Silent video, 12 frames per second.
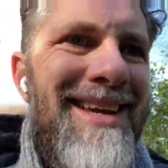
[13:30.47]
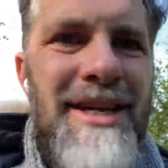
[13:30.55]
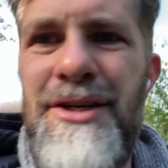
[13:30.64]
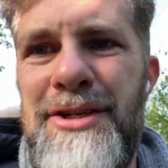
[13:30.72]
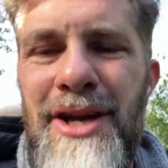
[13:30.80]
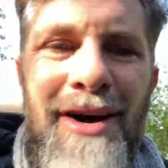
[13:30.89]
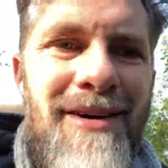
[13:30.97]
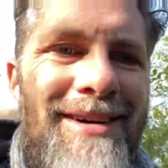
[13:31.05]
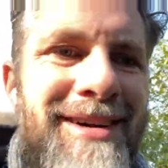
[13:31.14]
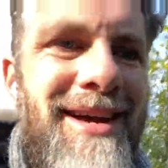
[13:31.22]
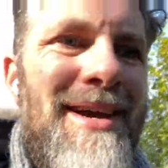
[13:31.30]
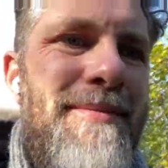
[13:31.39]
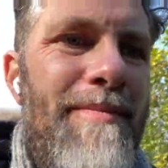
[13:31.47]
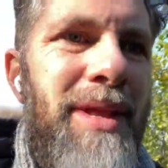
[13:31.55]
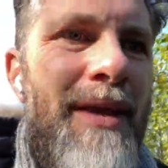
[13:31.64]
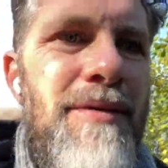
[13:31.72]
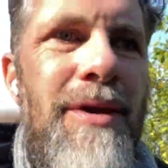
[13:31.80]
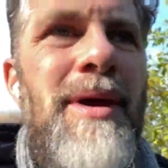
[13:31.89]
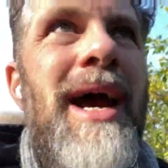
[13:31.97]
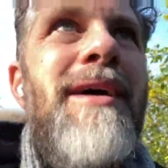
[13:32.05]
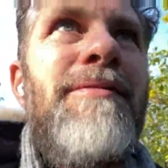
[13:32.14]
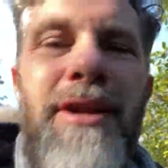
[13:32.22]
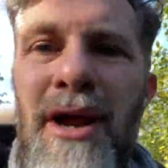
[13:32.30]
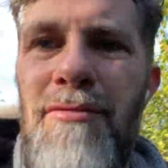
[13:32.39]
You're just not. If you
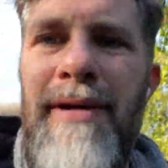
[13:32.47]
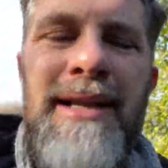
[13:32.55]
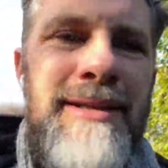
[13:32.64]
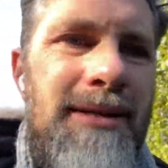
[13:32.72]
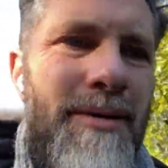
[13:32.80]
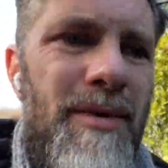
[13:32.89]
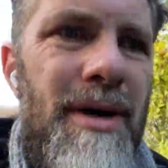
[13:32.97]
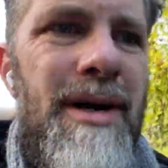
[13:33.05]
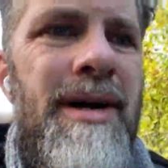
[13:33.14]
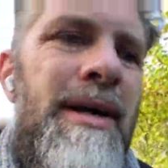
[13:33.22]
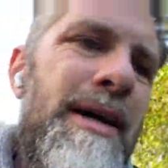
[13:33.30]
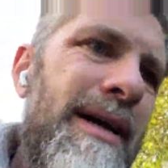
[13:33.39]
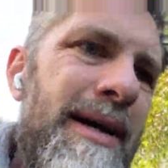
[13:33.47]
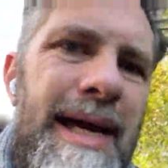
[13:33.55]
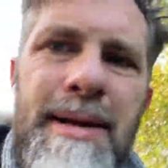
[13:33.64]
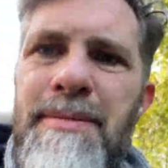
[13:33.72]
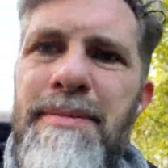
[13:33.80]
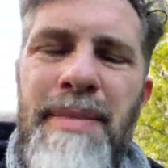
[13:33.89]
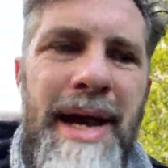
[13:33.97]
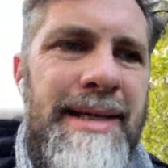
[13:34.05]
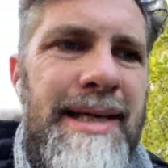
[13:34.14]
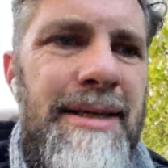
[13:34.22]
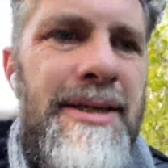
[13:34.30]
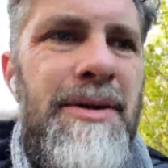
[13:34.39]
have the low rents that were
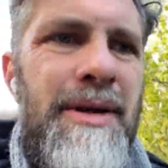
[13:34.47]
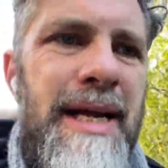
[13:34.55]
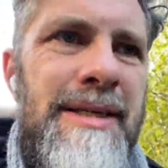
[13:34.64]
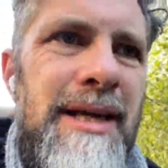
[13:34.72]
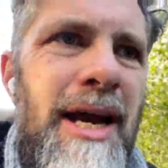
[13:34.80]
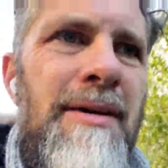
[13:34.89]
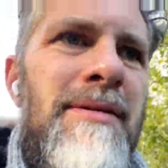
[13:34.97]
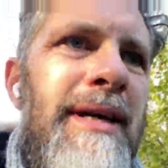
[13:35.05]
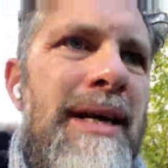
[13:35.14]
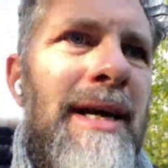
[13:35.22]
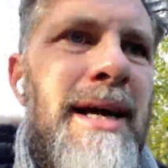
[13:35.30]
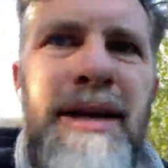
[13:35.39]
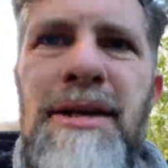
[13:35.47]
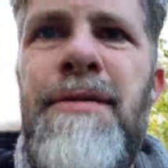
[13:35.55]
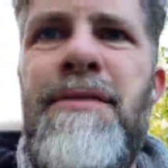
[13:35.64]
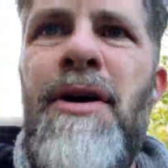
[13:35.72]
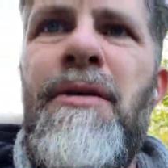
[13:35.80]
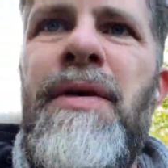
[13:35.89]
baked in 2 years ago, and you've got